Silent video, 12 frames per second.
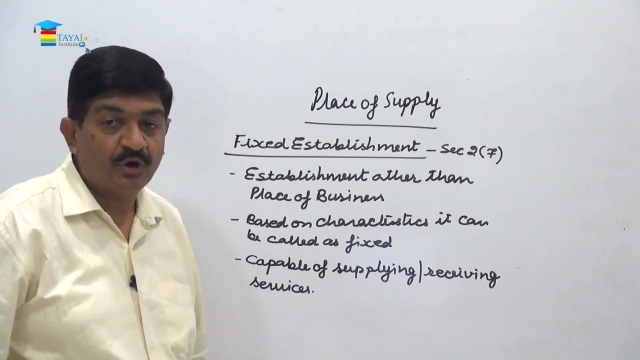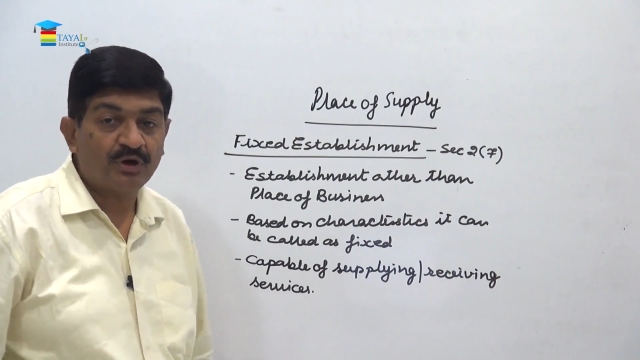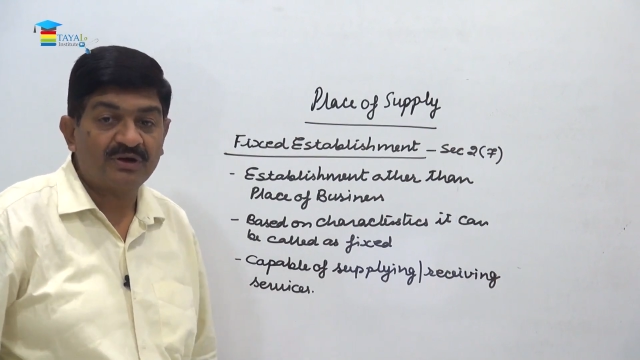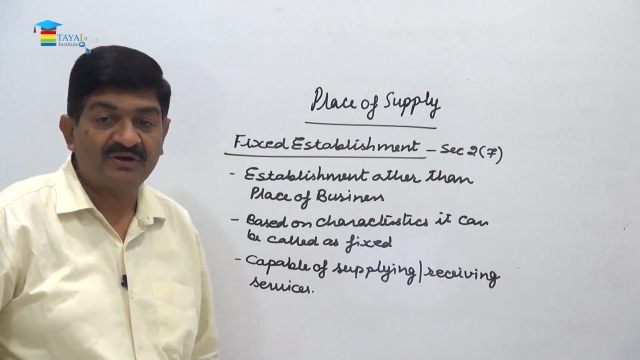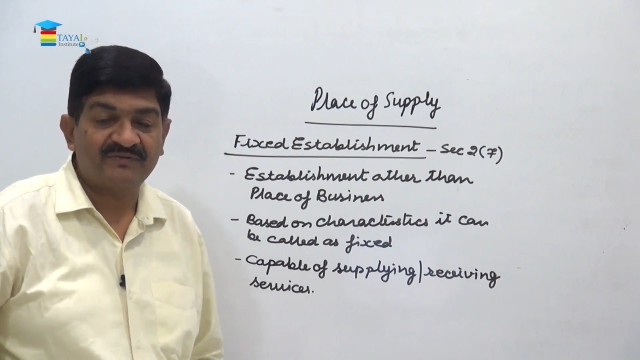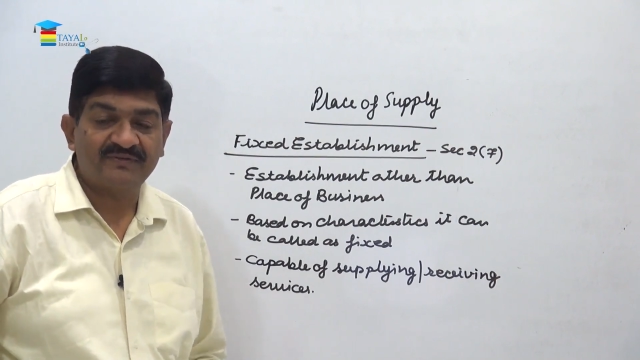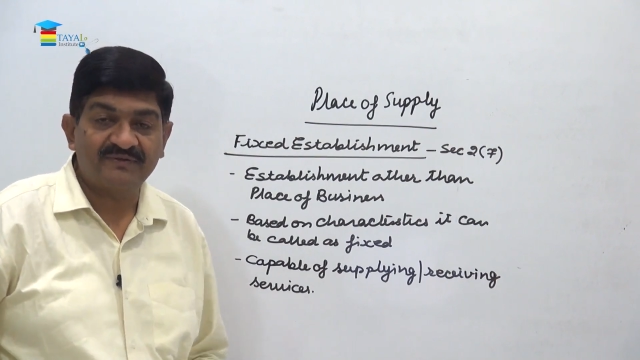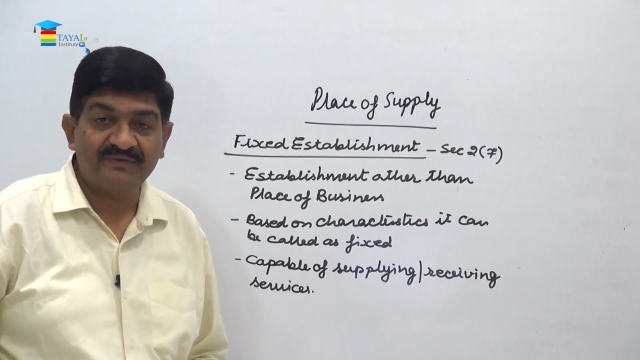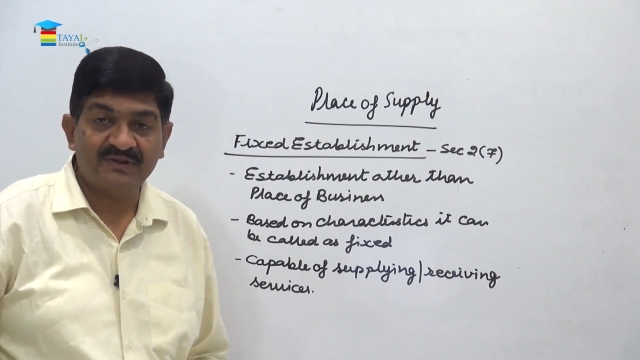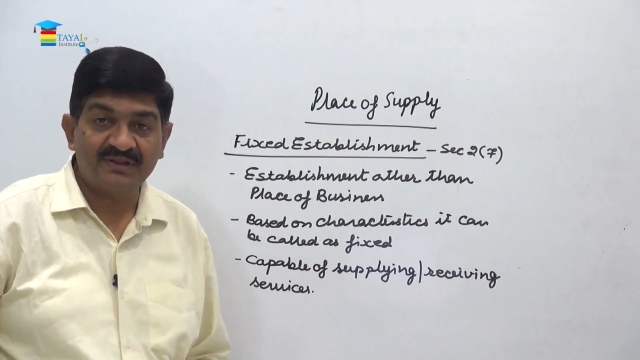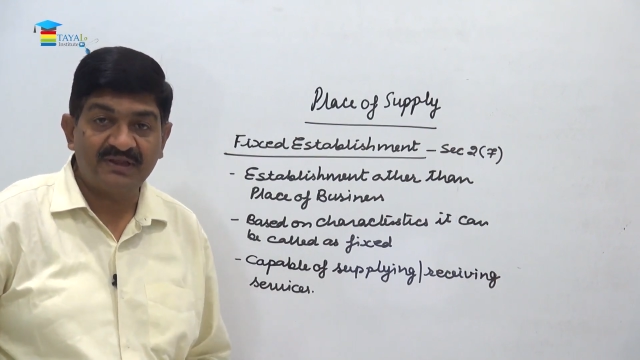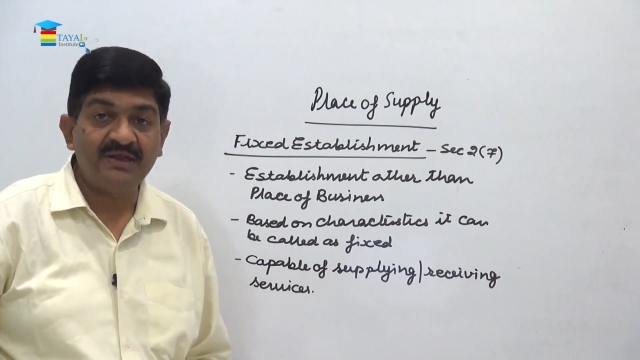or
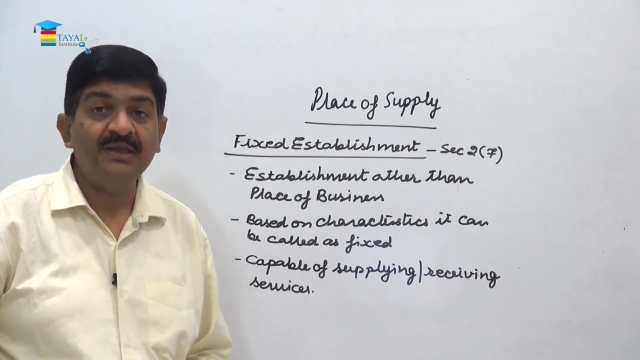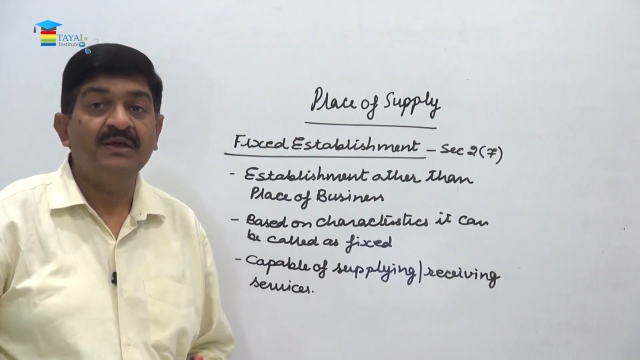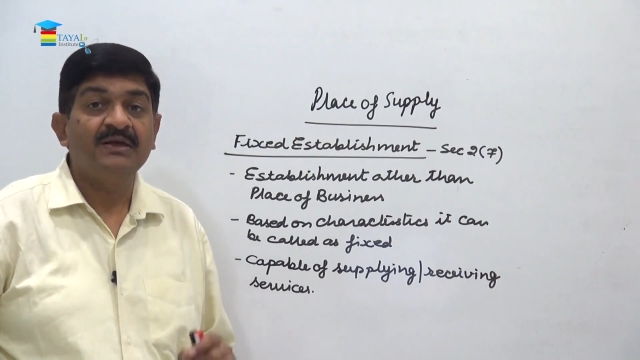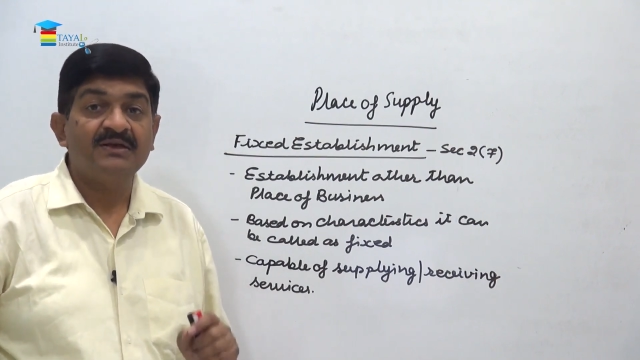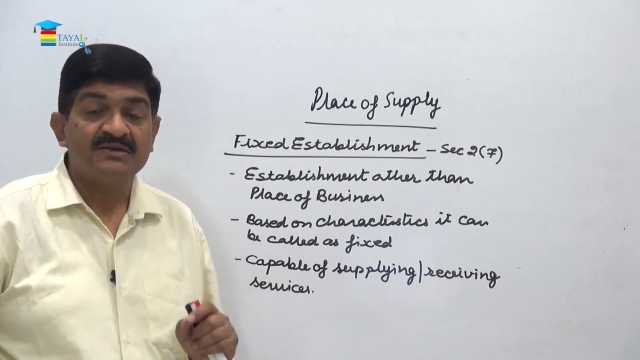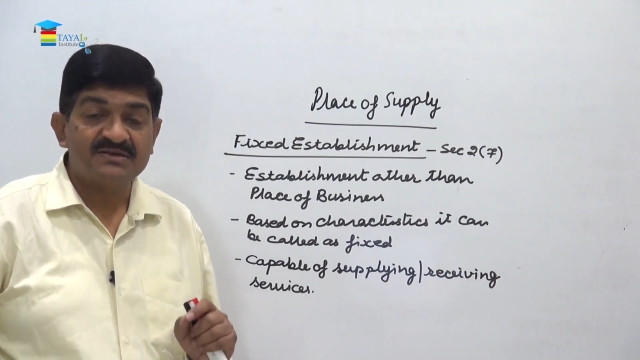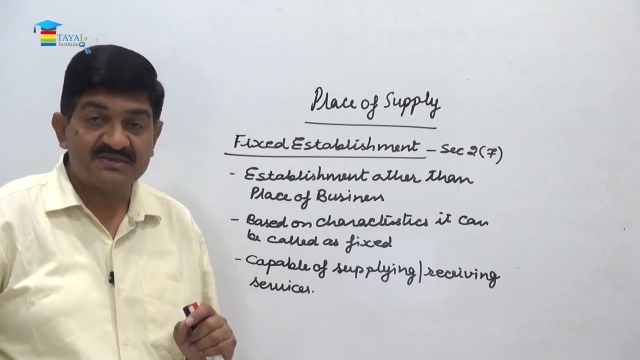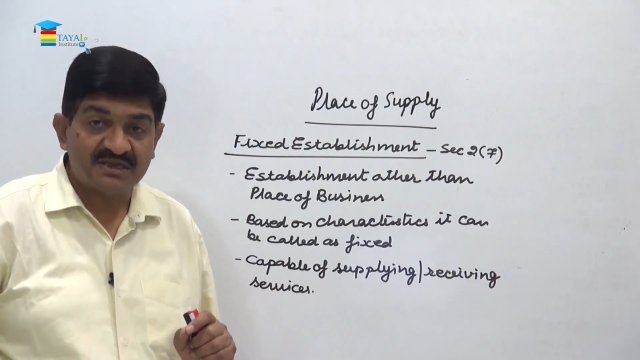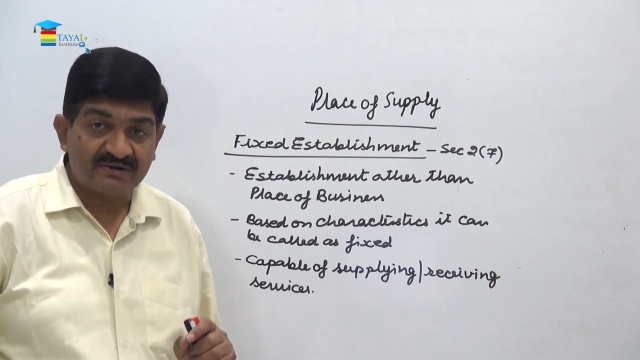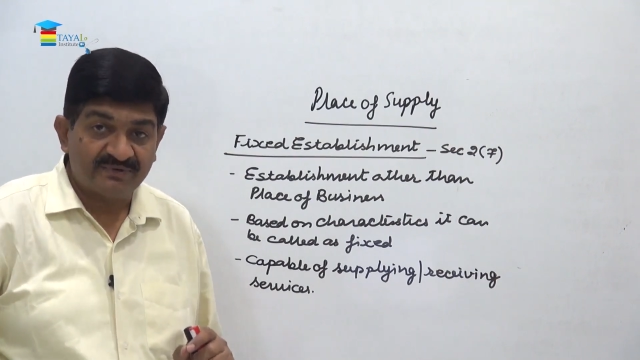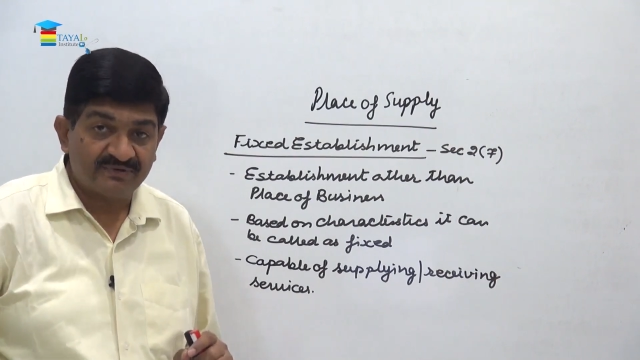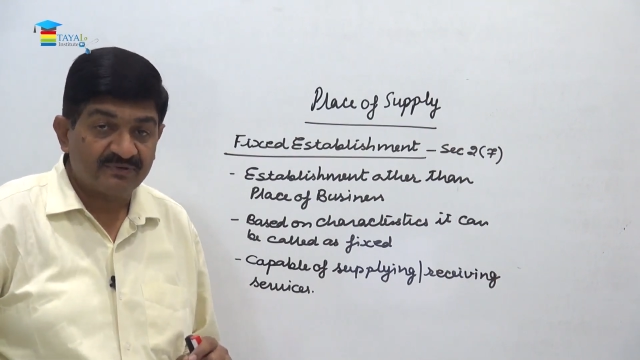receiving the
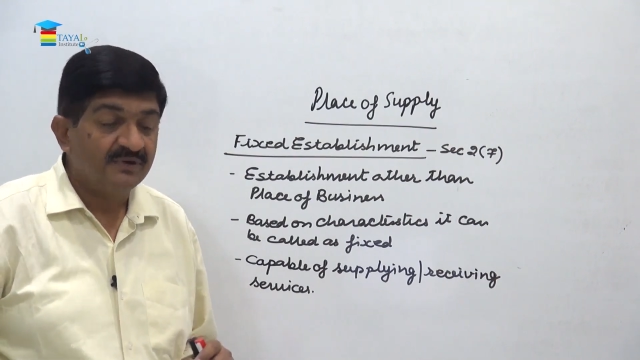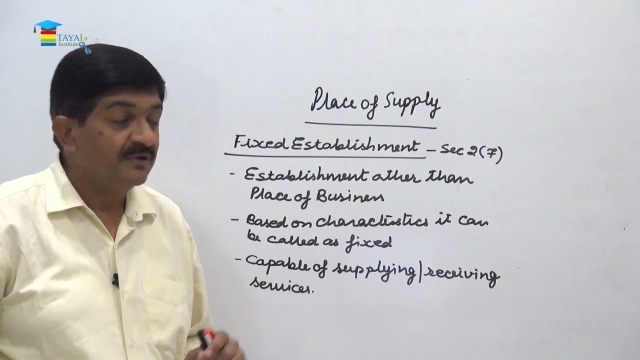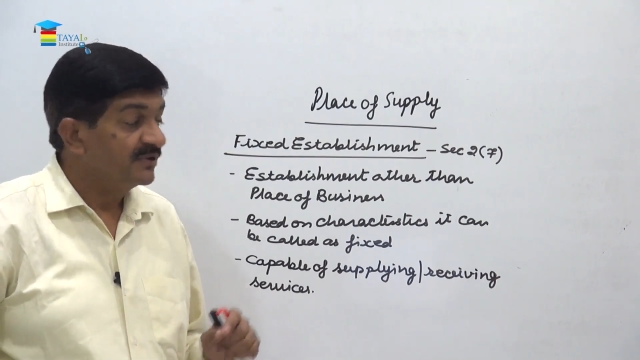service.